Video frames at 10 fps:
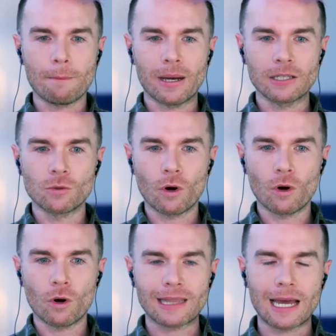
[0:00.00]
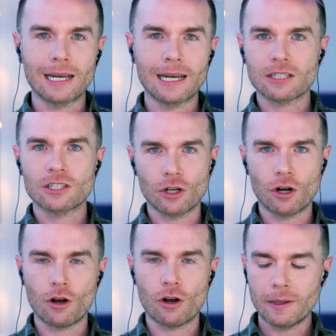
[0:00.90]
but you want to get that next
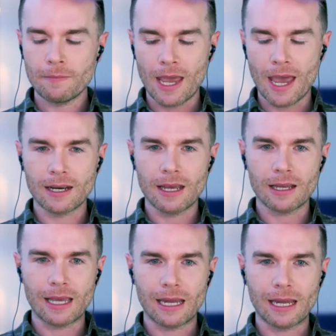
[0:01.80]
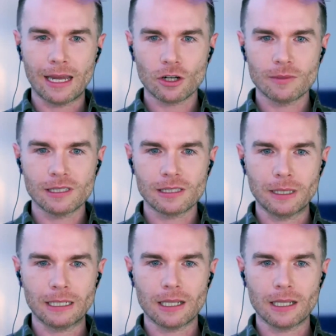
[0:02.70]
job. And getting a job is a bit